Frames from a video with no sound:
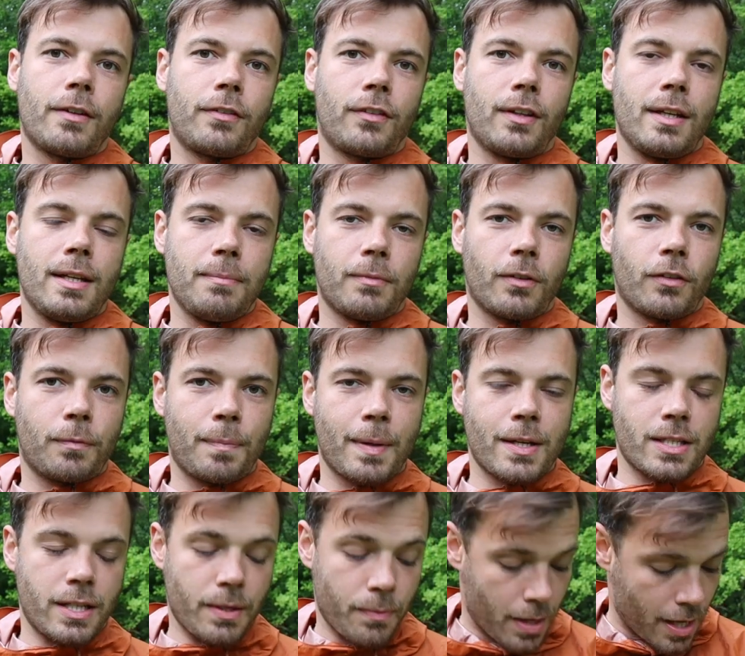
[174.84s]
of the seams,
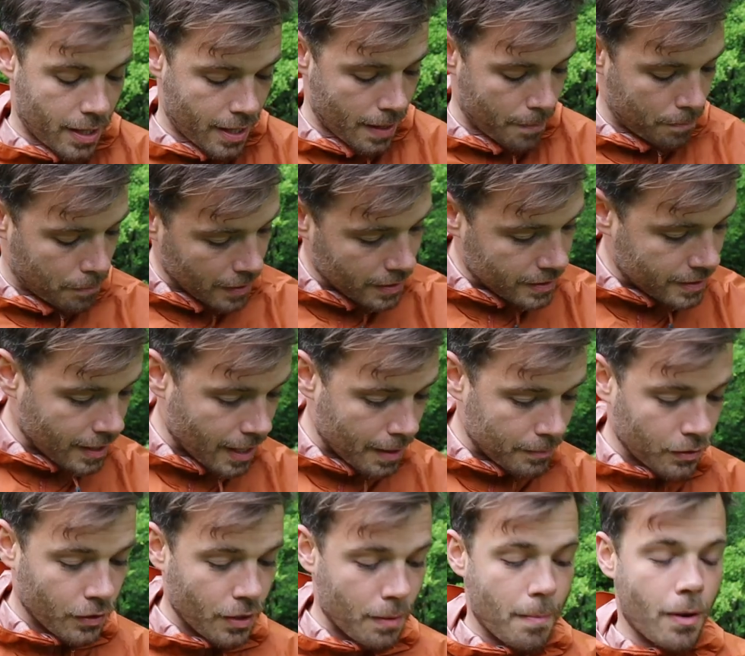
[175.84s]
especially where they've been
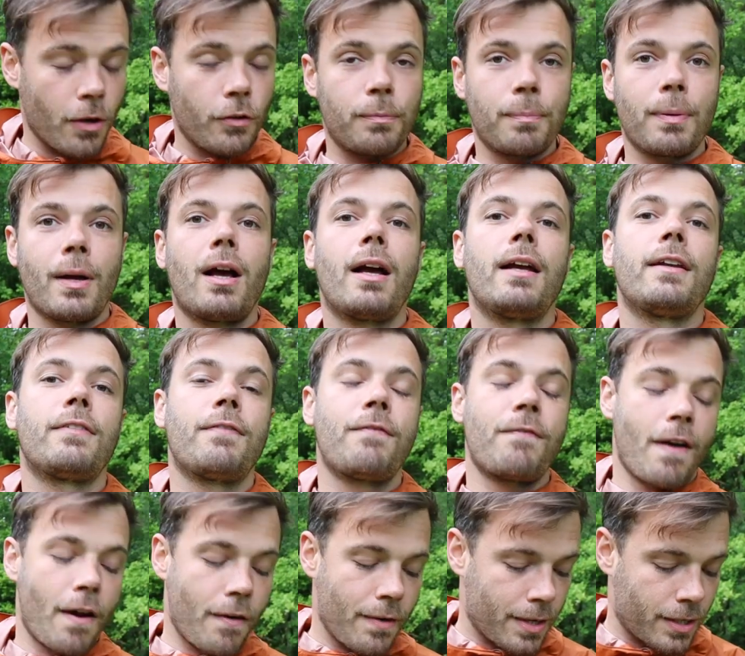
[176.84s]
taped. On the most part, it's
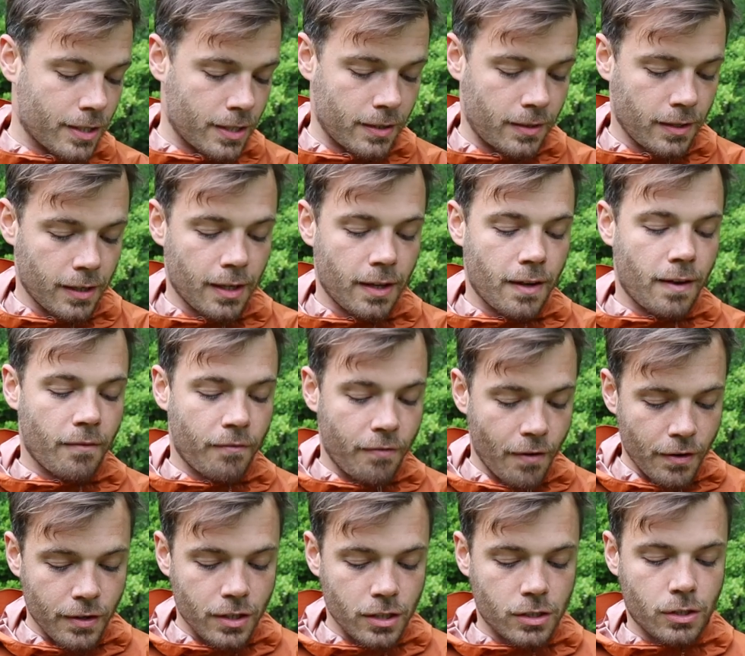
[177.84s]
very good,
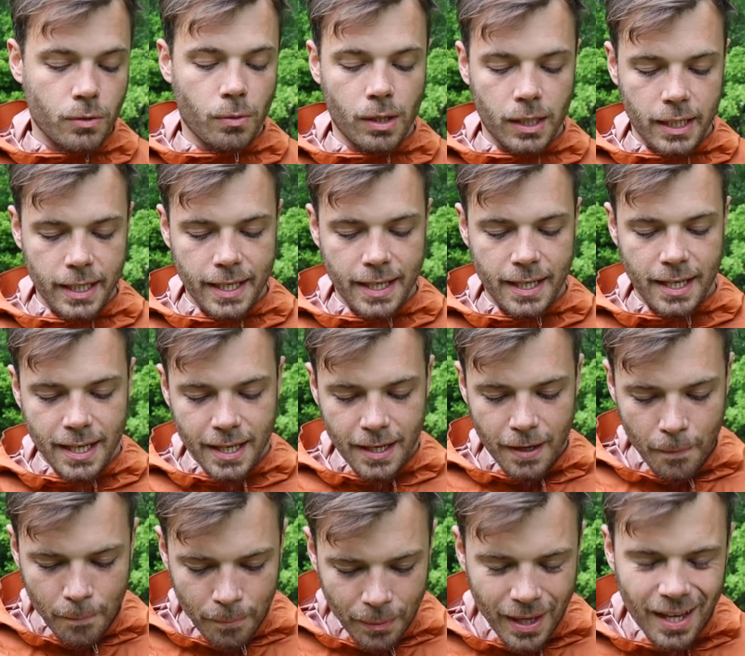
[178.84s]
very good quality,
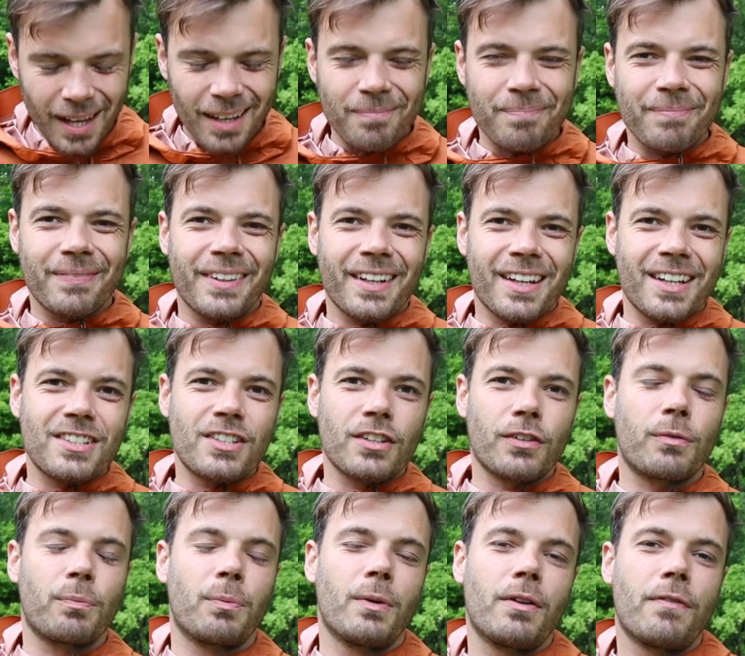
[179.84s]
but I
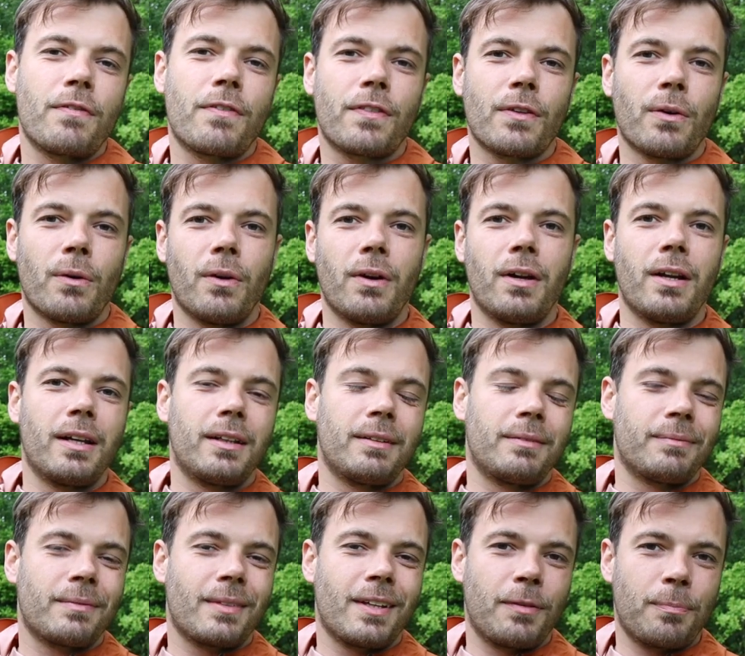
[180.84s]
just would have thought at
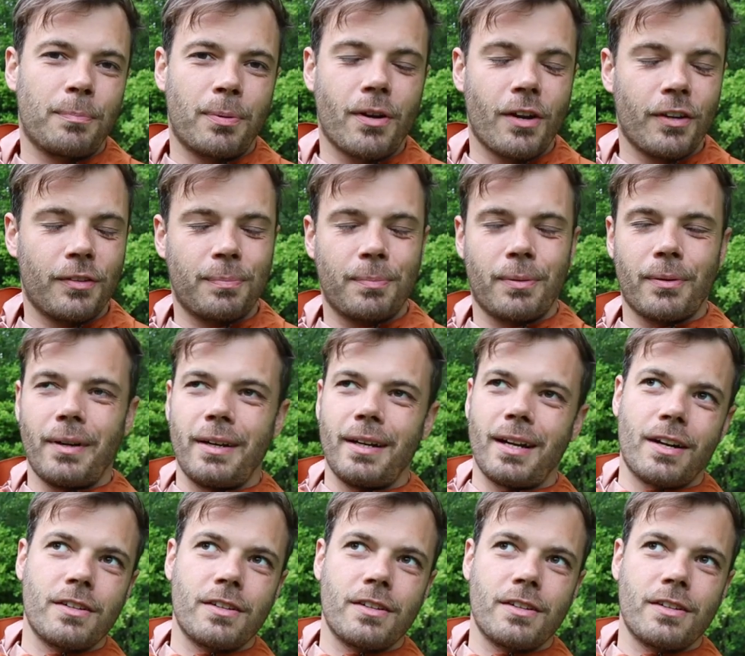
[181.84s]
this price point,